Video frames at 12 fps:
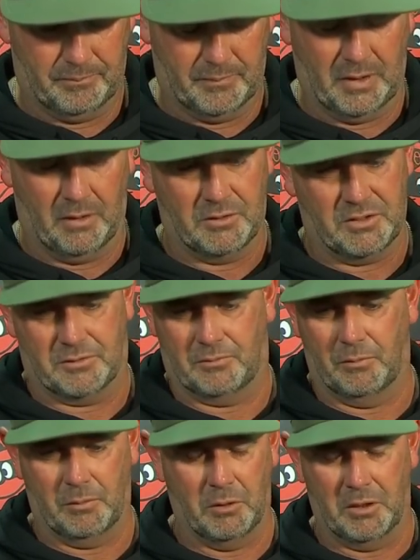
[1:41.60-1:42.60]
Just
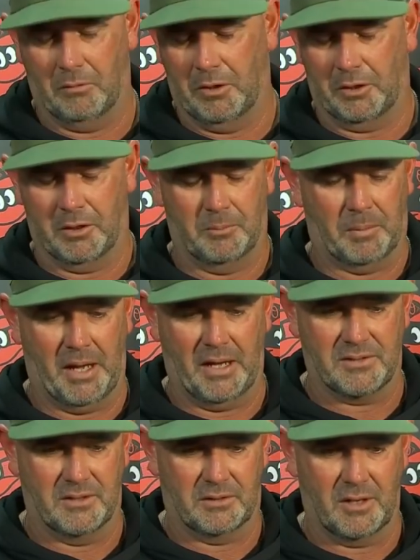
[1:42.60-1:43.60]
really, really good at bats
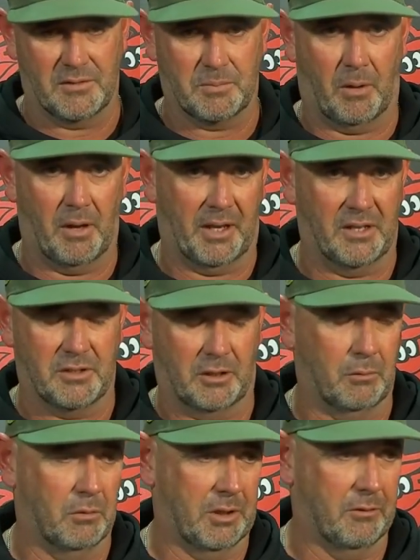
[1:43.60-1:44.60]
in a tough spot against a
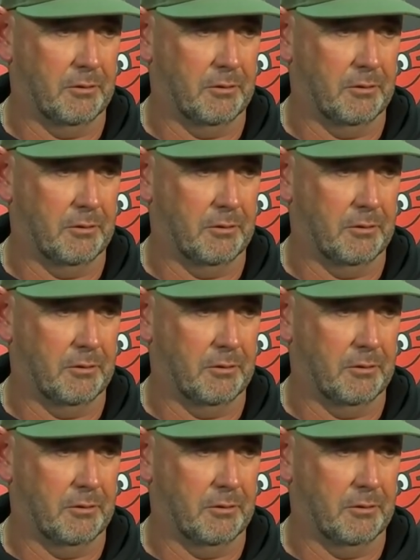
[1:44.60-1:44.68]
good reliever.